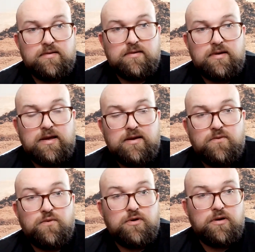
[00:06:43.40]
And there
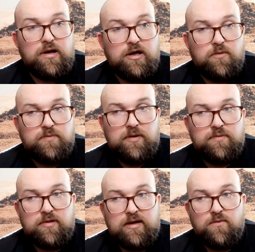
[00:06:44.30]
were a lot of
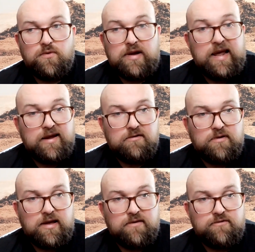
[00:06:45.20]
people that were
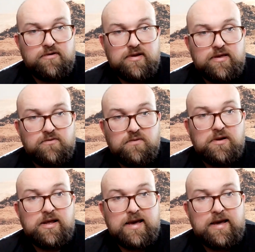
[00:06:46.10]
angry after this,
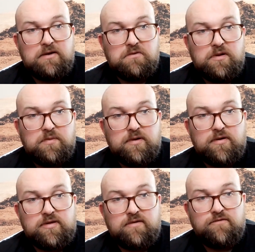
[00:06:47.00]
really angry,
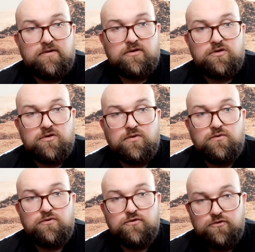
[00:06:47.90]
because they felt so
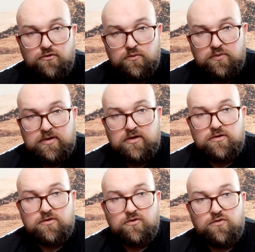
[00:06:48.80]
duped,
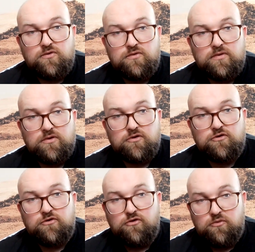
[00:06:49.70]
so
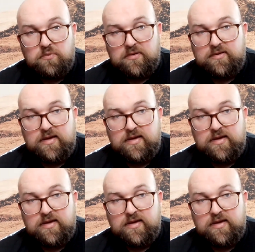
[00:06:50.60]
stupid.